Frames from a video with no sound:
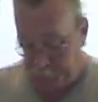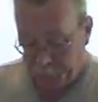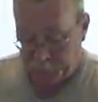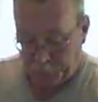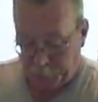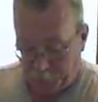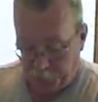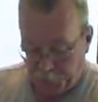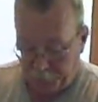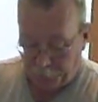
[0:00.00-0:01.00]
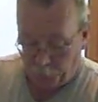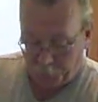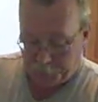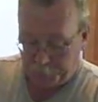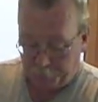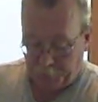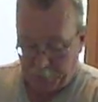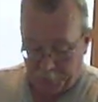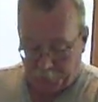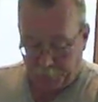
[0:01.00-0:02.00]
so nice to hear another human voice. I've been
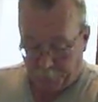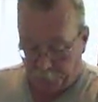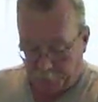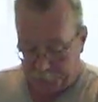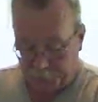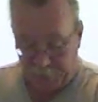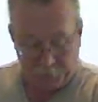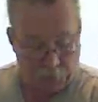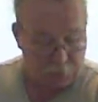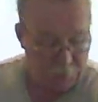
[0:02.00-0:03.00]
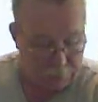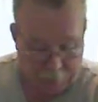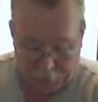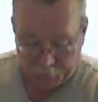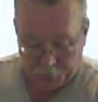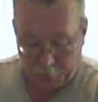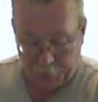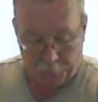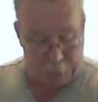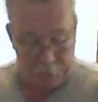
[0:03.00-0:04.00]
out here a couple months and haven't talked to anybody. He goes, yeah,
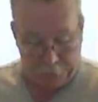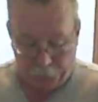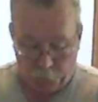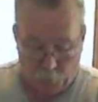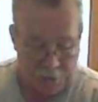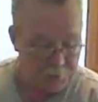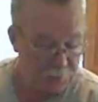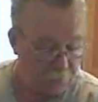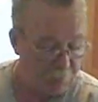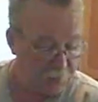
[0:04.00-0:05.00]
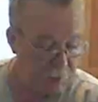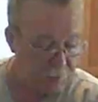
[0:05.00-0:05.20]
I know, I've been watching you from a